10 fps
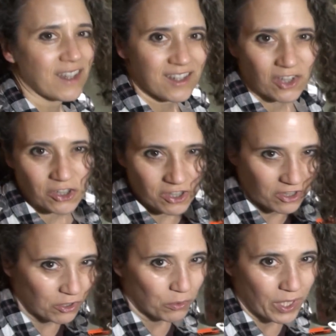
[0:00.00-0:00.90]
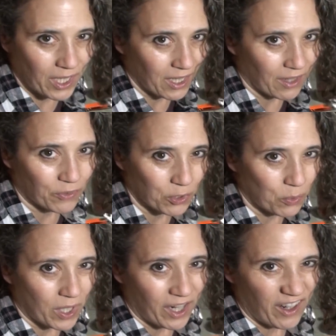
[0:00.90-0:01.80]
they start to degrade after a
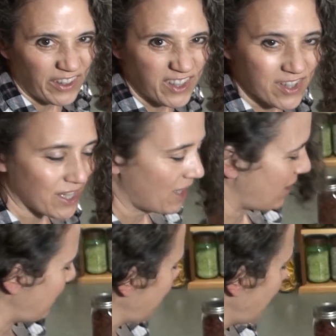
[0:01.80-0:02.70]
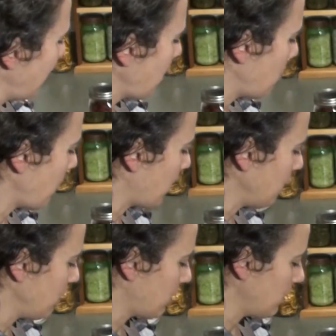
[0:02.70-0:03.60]
while and just kind of make it
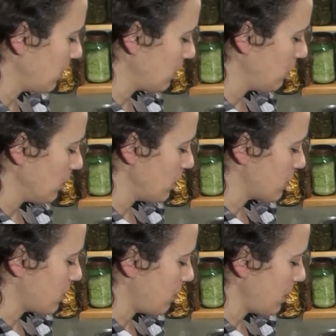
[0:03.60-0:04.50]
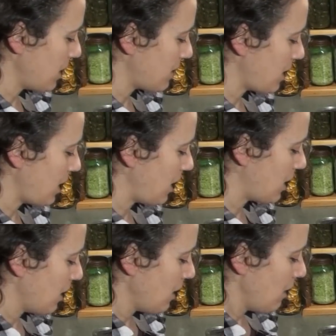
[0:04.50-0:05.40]
look a little gross. So I'm going to
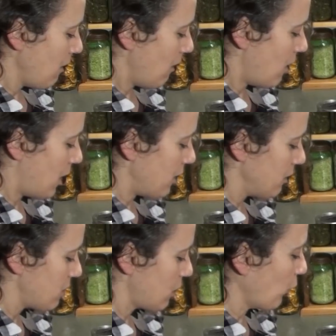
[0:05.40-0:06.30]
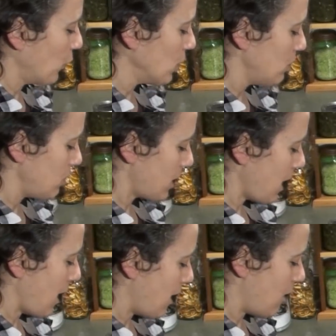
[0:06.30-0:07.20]
take all this fruit
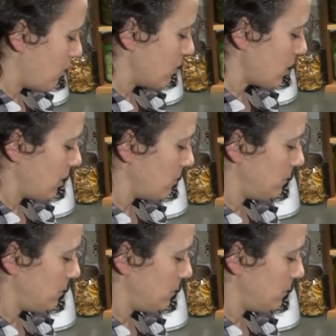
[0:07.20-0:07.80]
out.